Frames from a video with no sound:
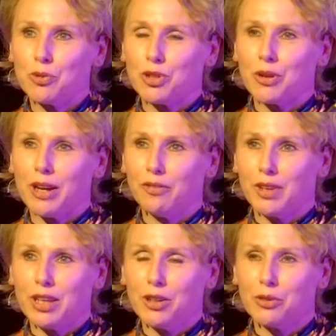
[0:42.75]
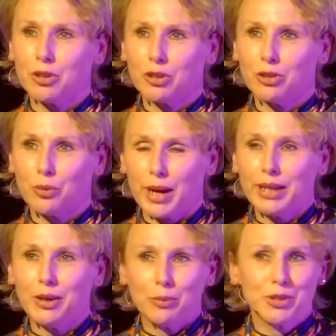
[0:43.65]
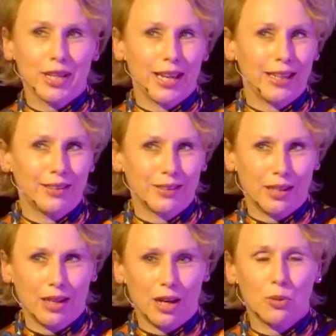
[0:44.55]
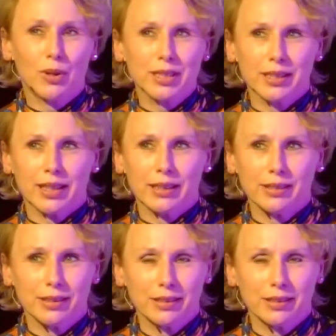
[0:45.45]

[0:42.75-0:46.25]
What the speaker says: so I think you were quite upset. How was that?